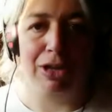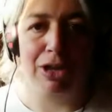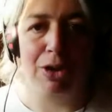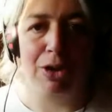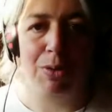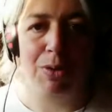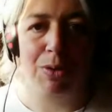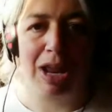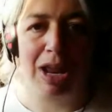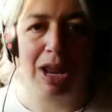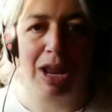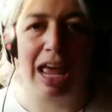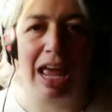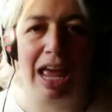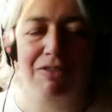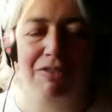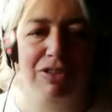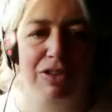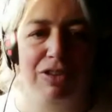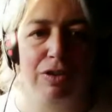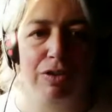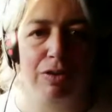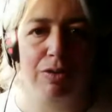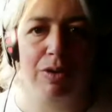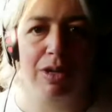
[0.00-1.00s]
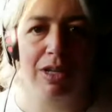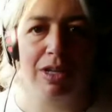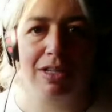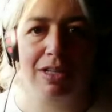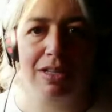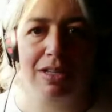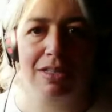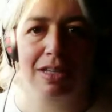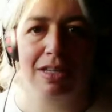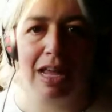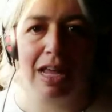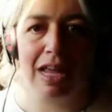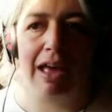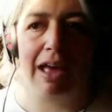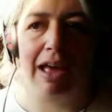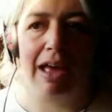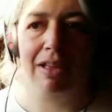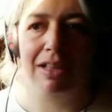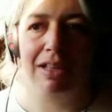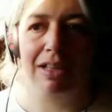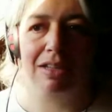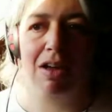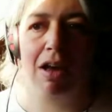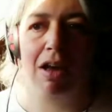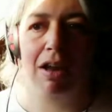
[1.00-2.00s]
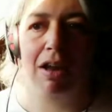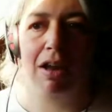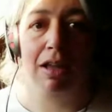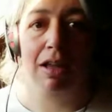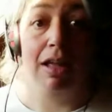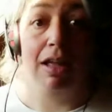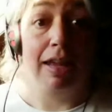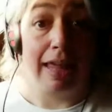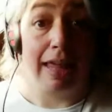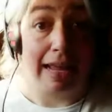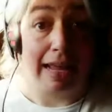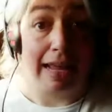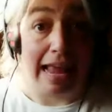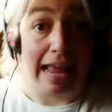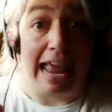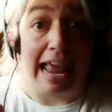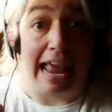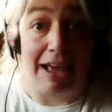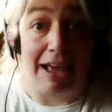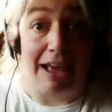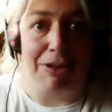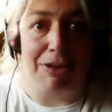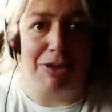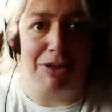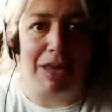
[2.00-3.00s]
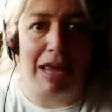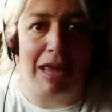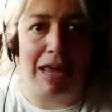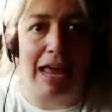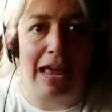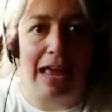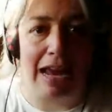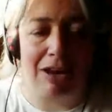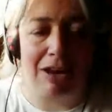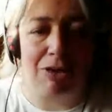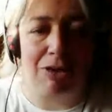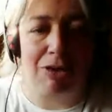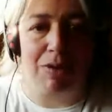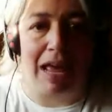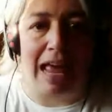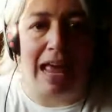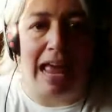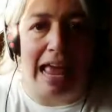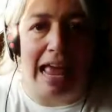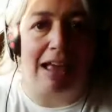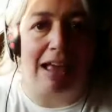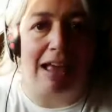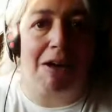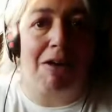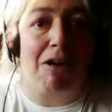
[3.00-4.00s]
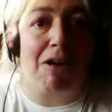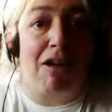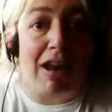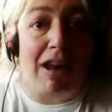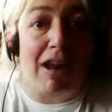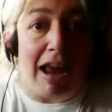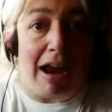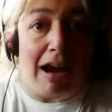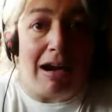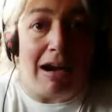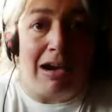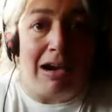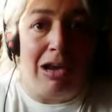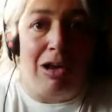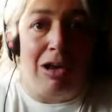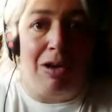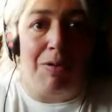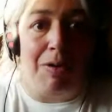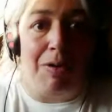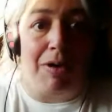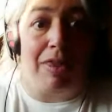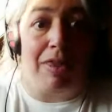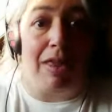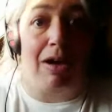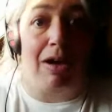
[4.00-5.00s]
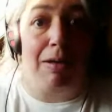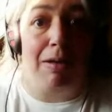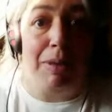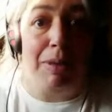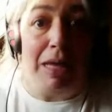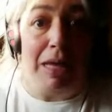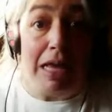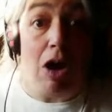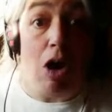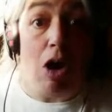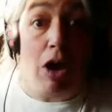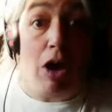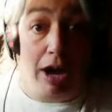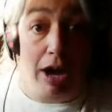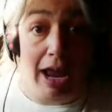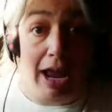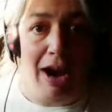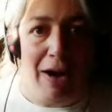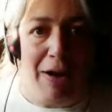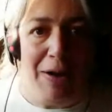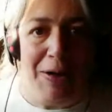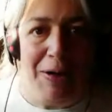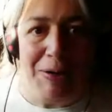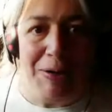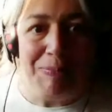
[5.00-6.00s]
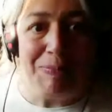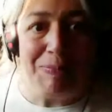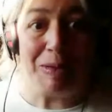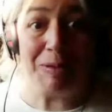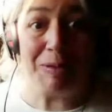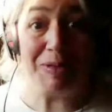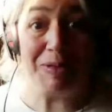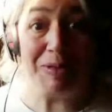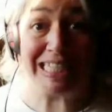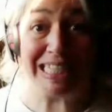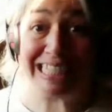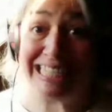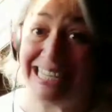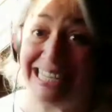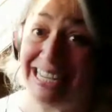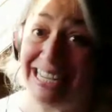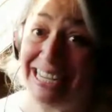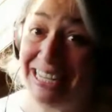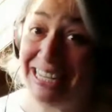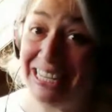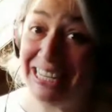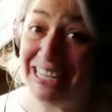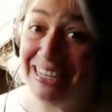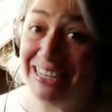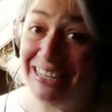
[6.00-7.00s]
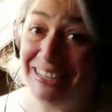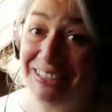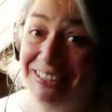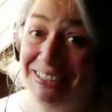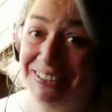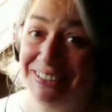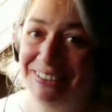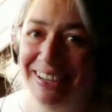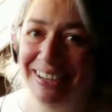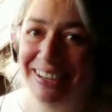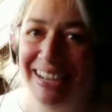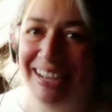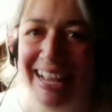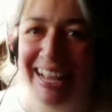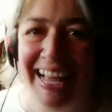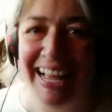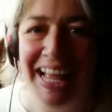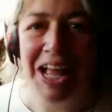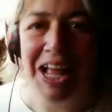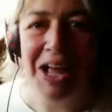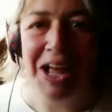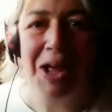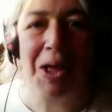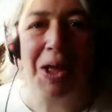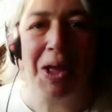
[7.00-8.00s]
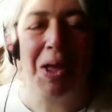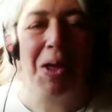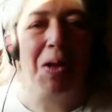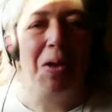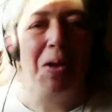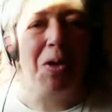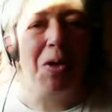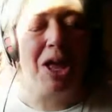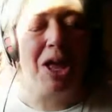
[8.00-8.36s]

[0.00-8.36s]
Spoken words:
You don't have to, it's not like a hangout. You can't do a hangout on air without it being on air and people seeing you. And